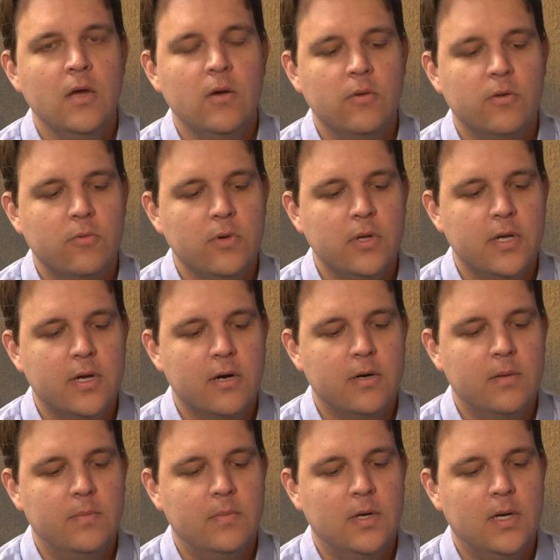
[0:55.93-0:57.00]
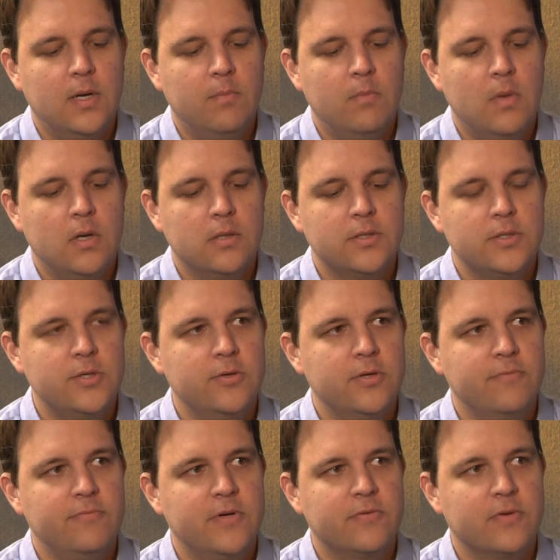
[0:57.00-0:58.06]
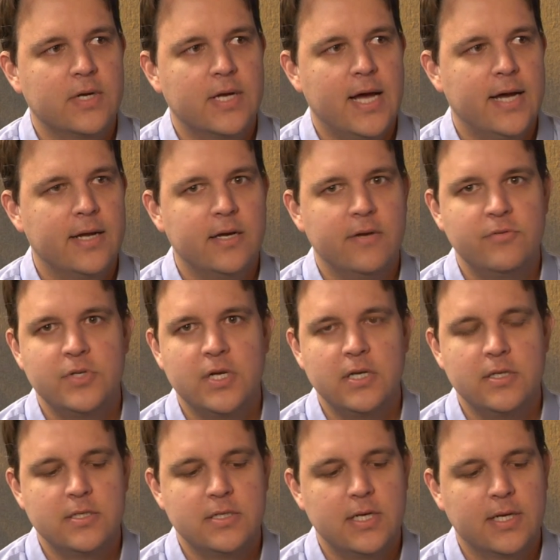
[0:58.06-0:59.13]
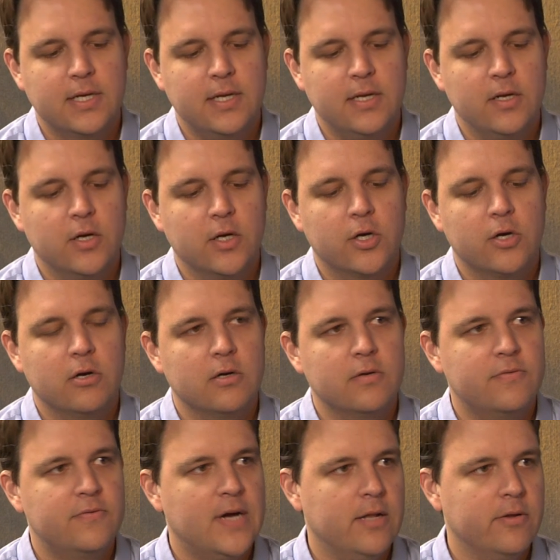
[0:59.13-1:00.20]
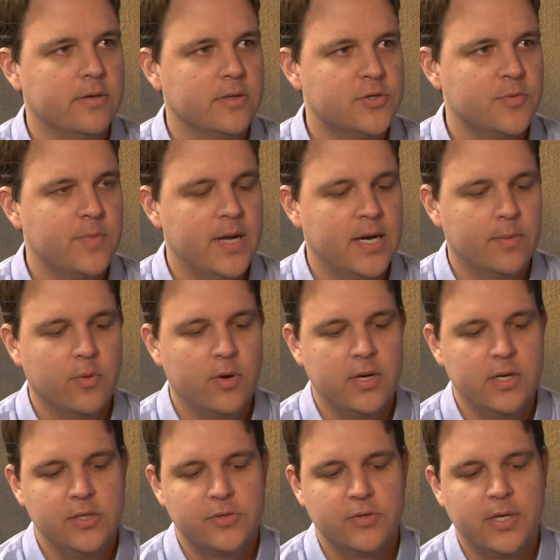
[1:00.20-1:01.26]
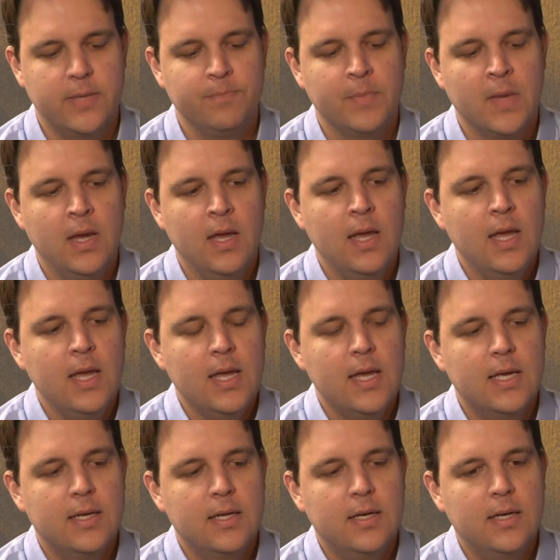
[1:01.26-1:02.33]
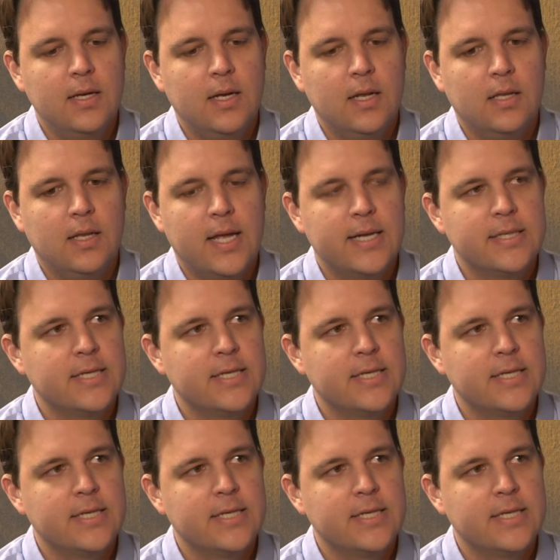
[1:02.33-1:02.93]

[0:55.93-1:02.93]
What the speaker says: Well, there really are a multitude of different cognitive changes that can occur following a traumatic brain injury. And a lot of